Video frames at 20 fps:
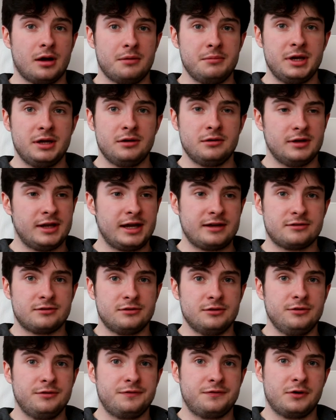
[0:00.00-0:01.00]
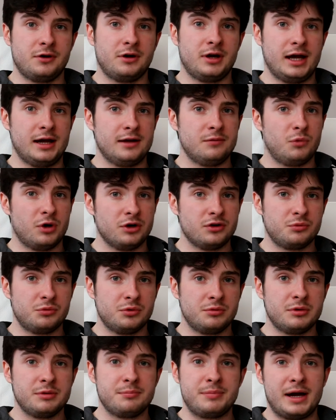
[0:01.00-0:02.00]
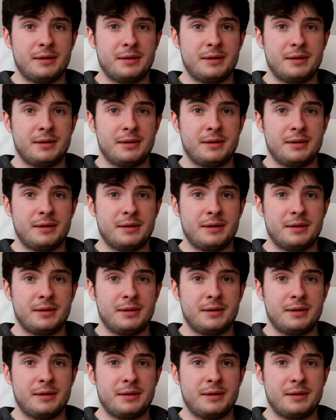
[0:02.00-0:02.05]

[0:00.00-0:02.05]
Lex Luthor and Wonder Woman,